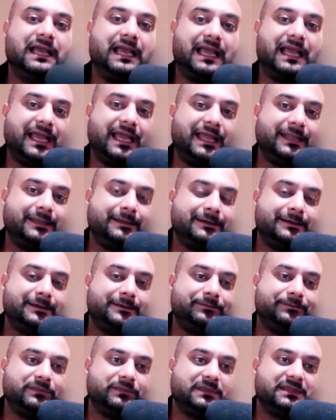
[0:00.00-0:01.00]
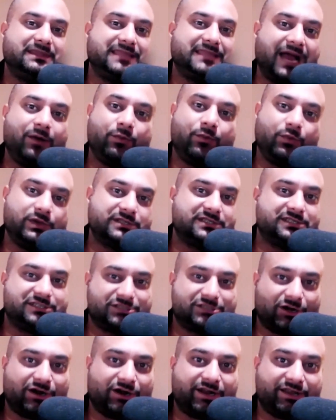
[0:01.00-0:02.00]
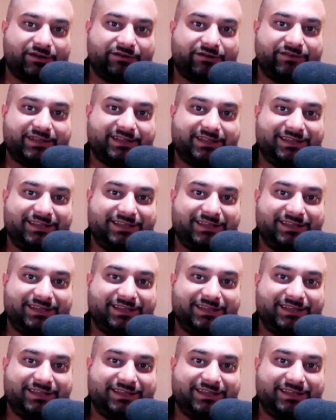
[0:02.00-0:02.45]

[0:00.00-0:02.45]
And that was the starting of it,